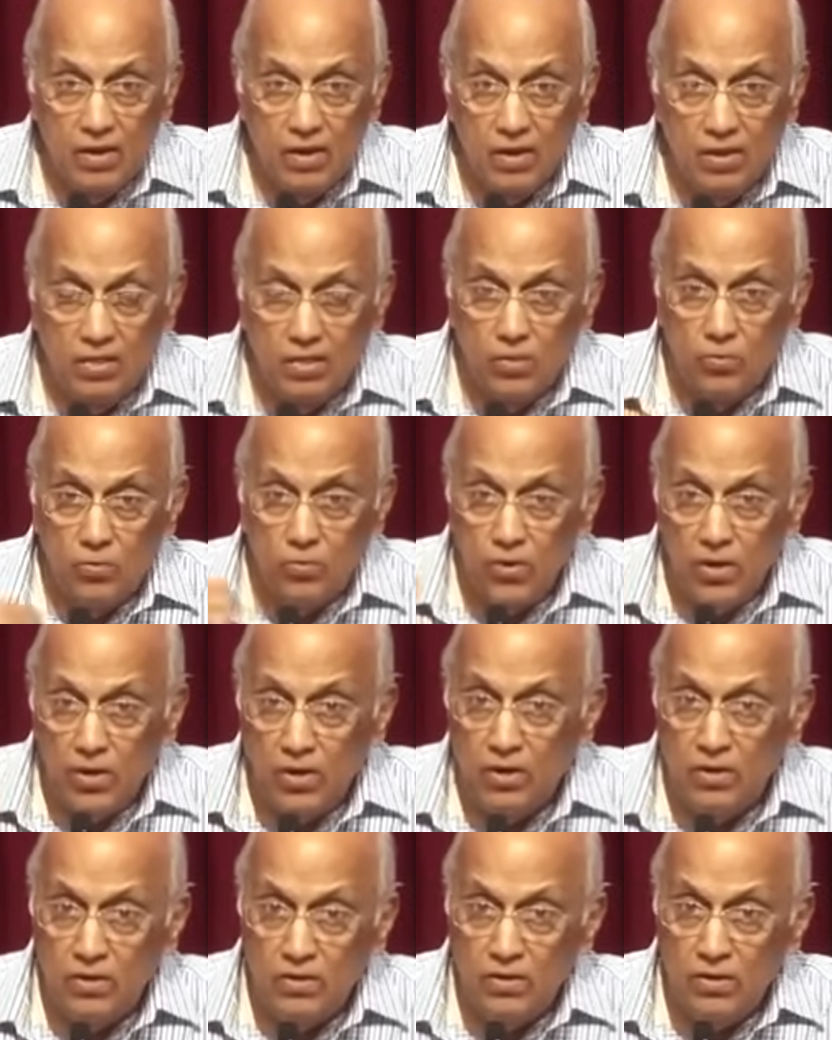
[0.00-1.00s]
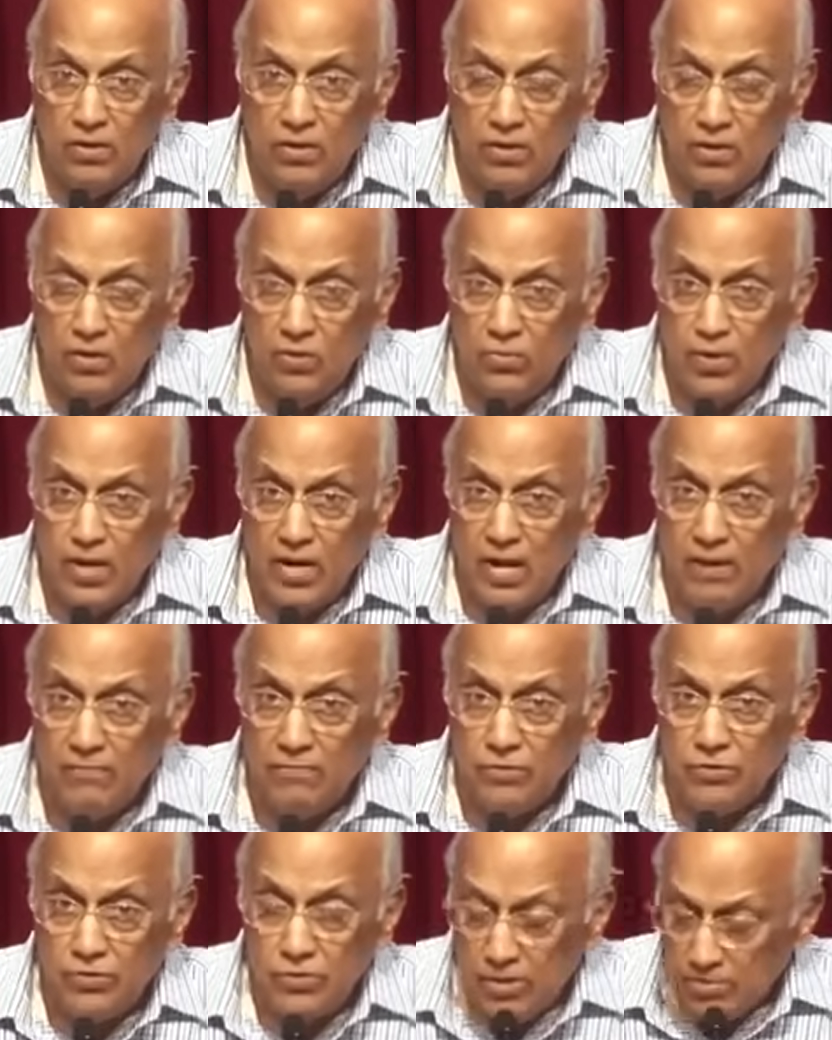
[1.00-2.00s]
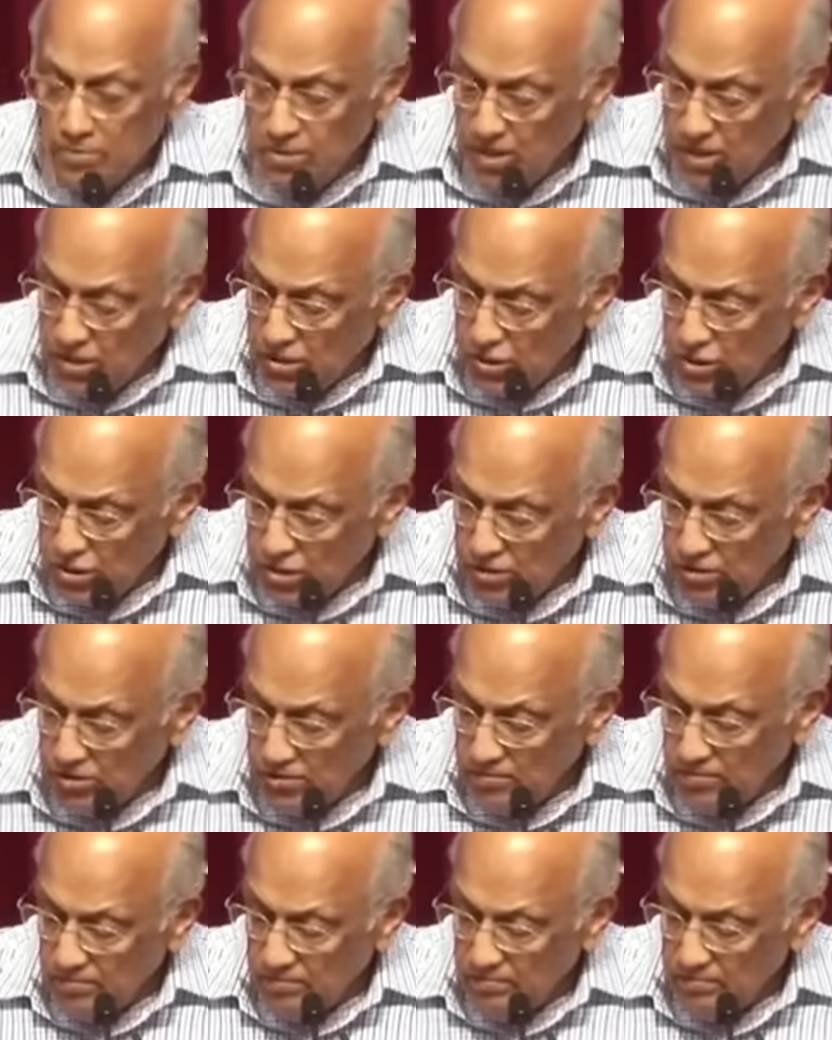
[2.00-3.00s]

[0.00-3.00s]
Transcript: In the world you will have tribulation,